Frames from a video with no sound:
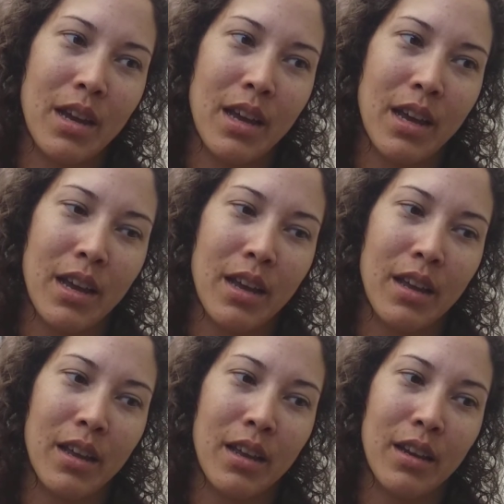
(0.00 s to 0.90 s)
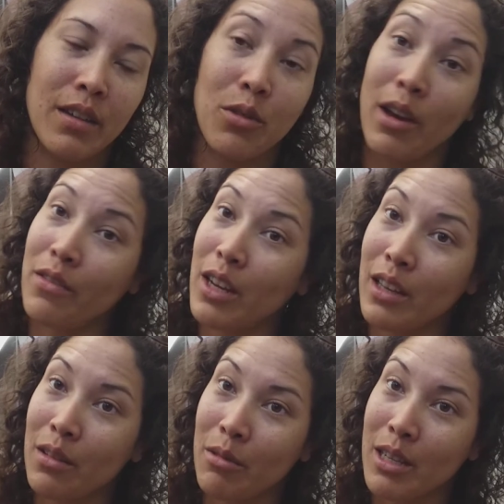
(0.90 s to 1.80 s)
And if you have
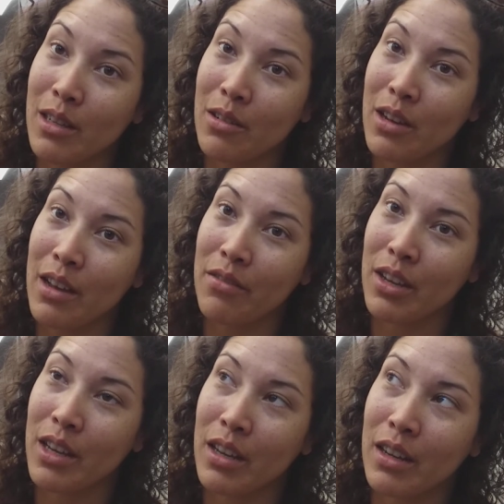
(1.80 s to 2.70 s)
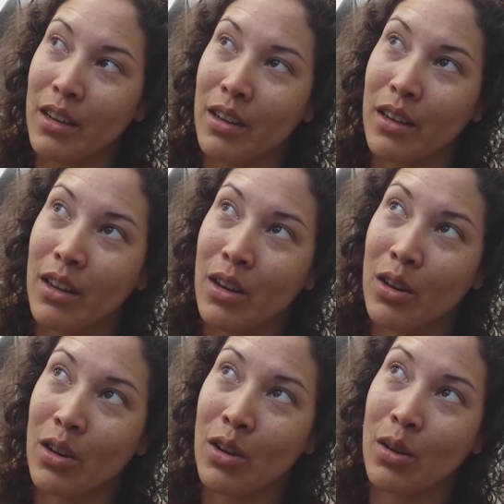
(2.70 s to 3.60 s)
taken the rescue diving
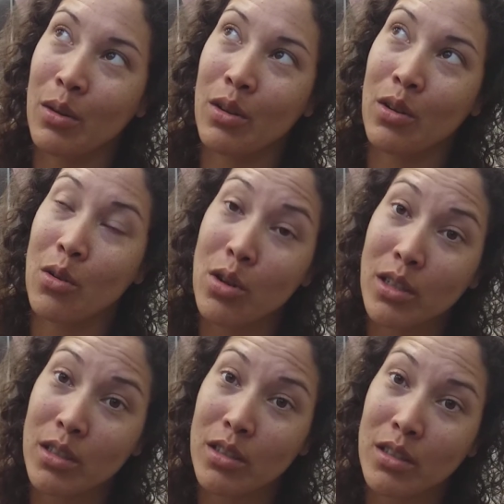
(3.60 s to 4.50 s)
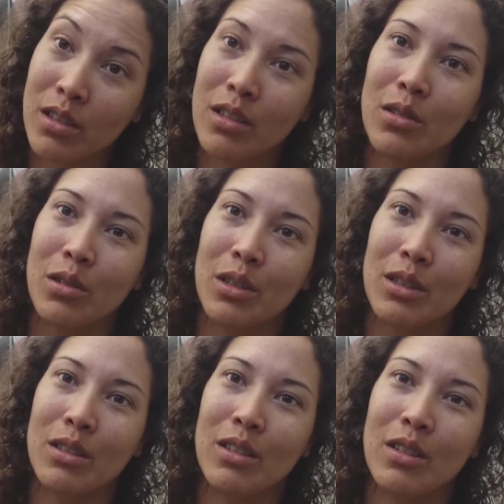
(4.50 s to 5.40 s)
course, you'll
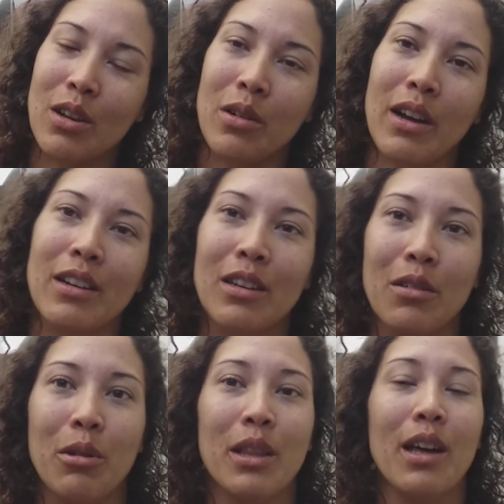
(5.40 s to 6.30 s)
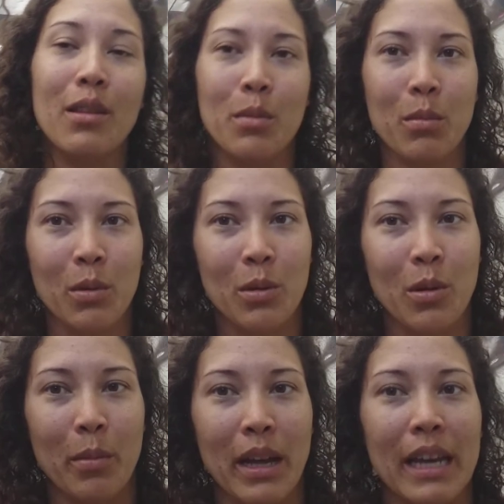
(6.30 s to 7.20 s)
know how to deal with other people who
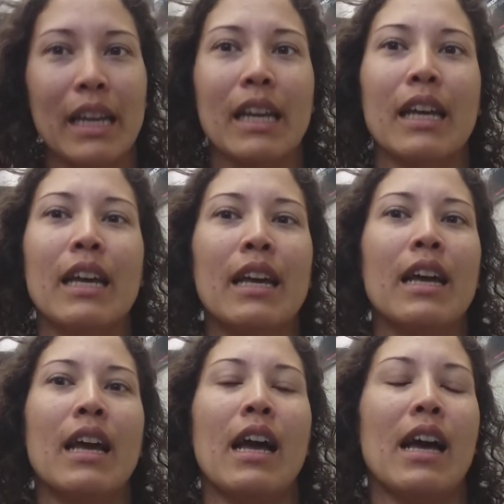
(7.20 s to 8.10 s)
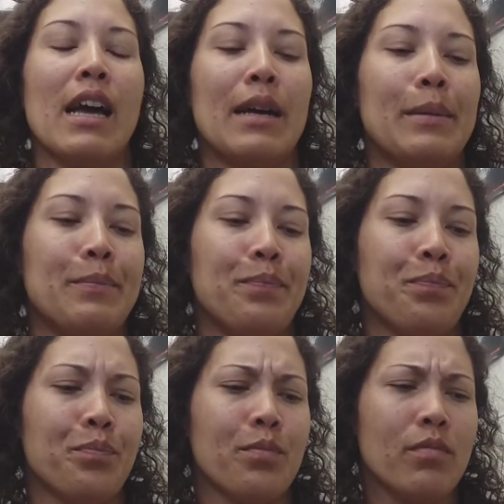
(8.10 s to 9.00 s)
are panicking.
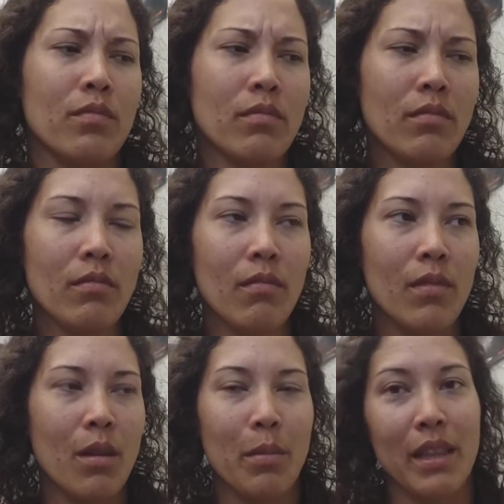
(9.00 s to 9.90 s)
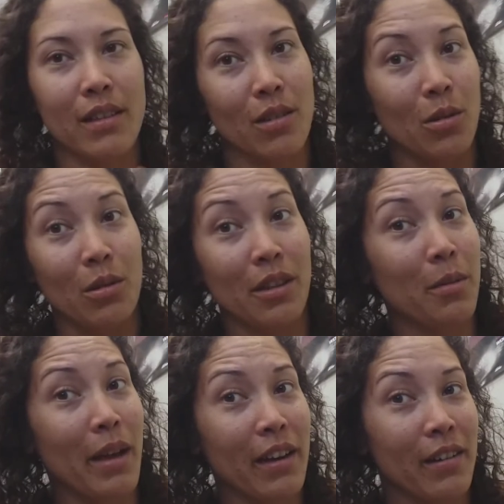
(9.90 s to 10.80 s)
But that's a whole
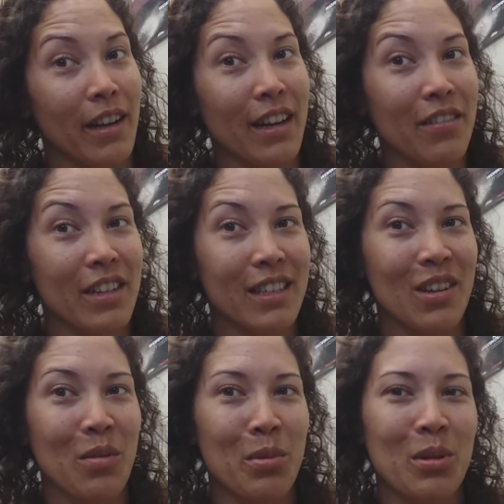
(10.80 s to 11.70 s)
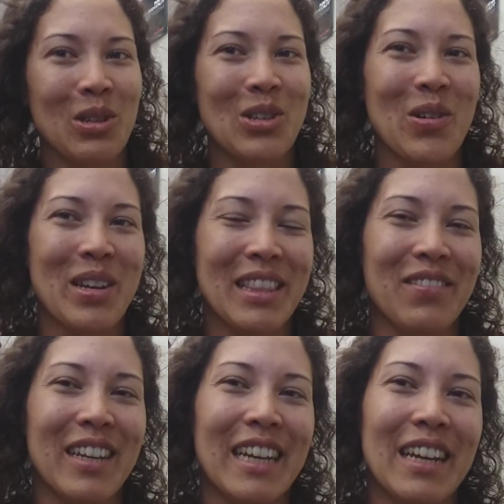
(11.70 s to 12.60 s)
other matter. Anyways, I hope you enjoyed the
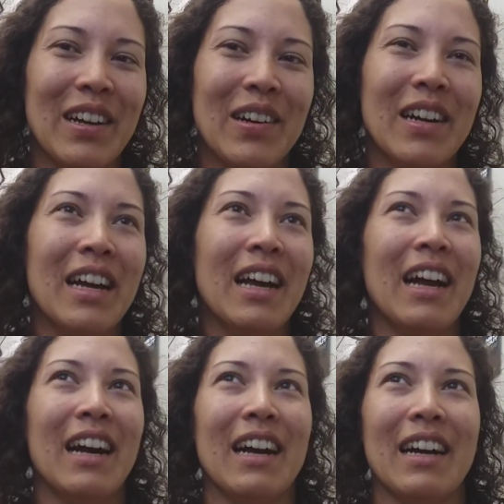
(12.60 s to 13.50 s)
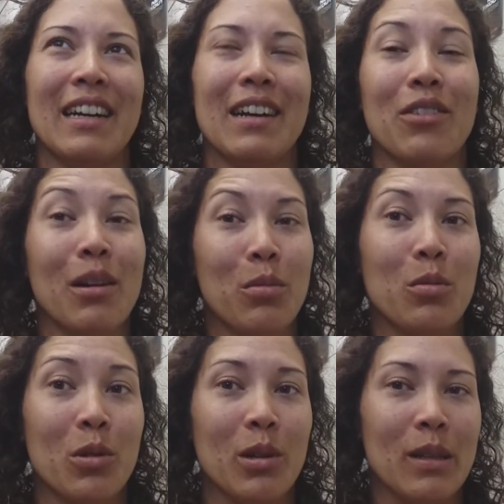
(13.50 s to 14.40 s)
video. I have a couple
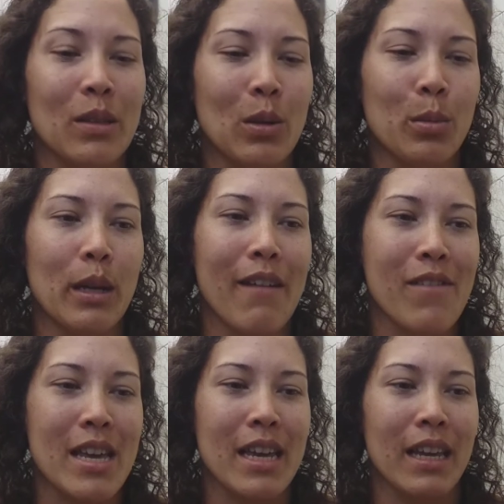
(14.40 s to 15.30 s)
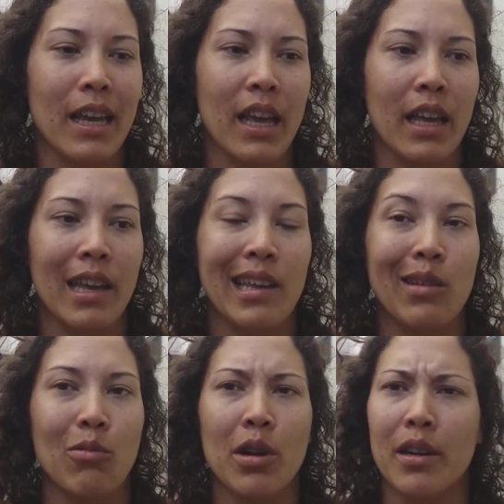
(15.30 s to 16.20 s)
more on scuba diving
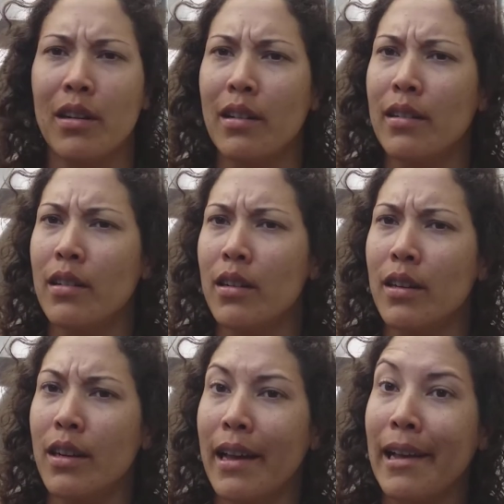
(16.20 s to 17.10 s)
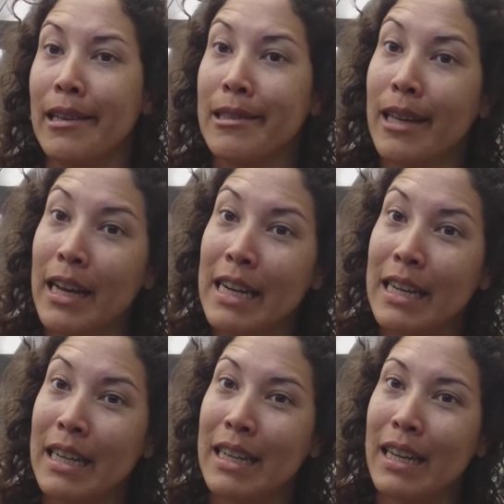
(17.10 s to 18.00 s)
and one on
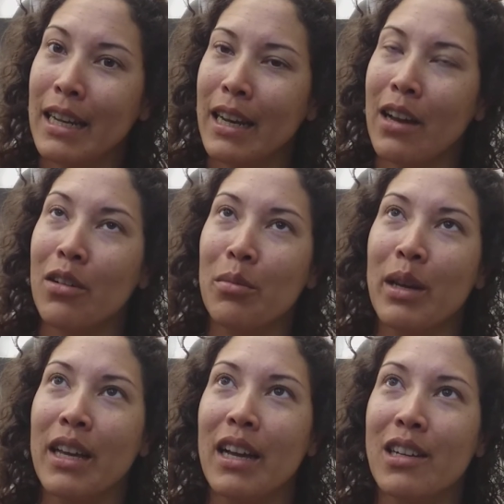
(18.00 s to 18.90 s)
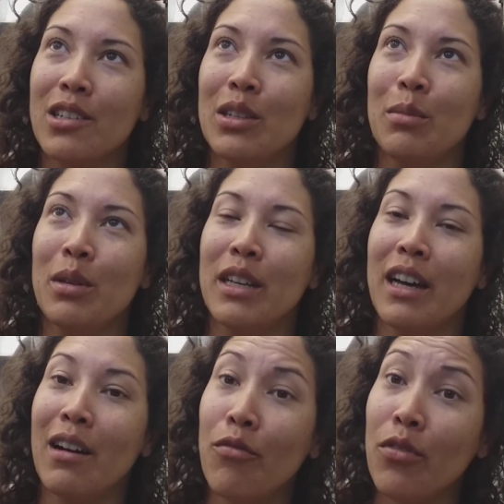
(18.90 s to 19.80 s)
anxiety and how it may actually be
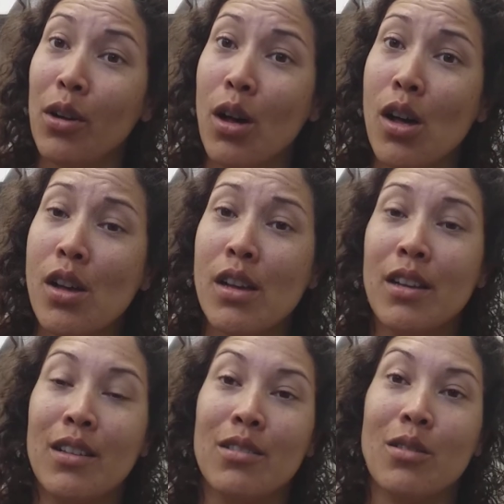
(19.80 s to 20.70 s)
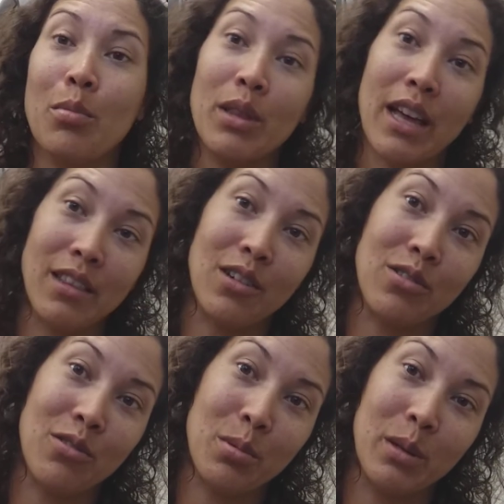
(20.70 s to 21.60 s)
helpful. So I'll put that in the
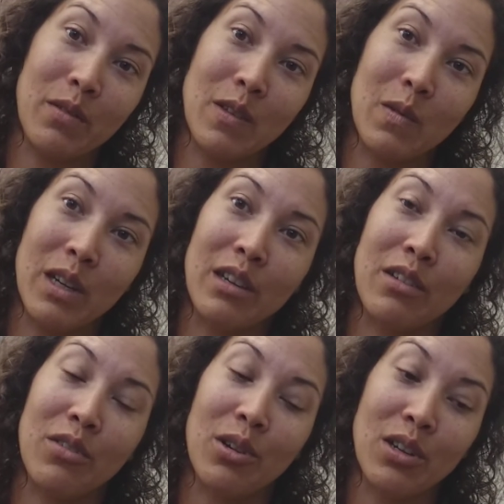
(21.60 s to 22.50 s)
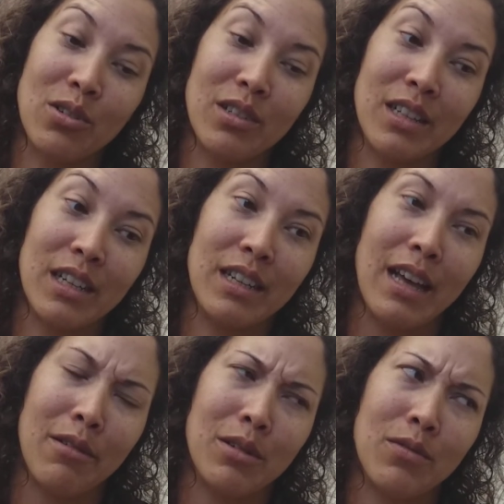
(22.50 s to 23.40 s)
description of this video if you're interested.
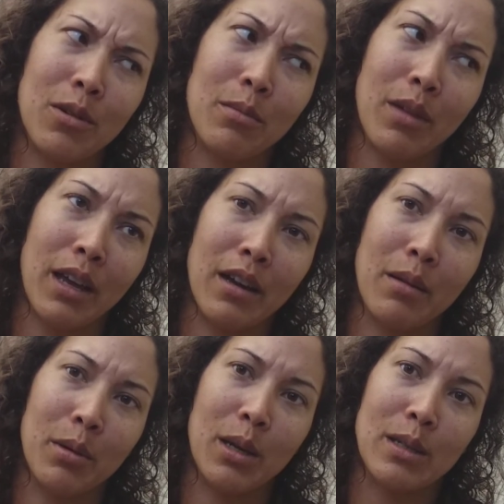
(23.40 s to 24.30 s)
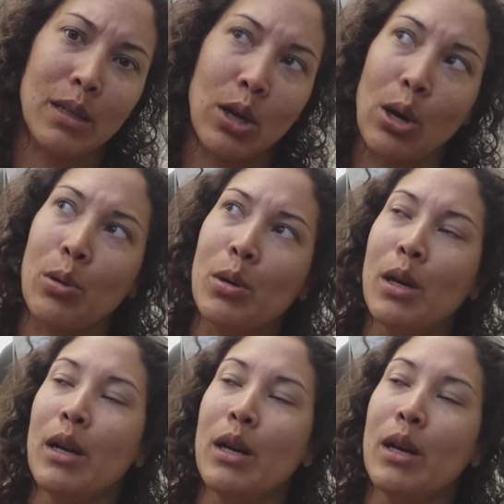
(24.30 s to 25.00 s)
That was from like a couple years ago.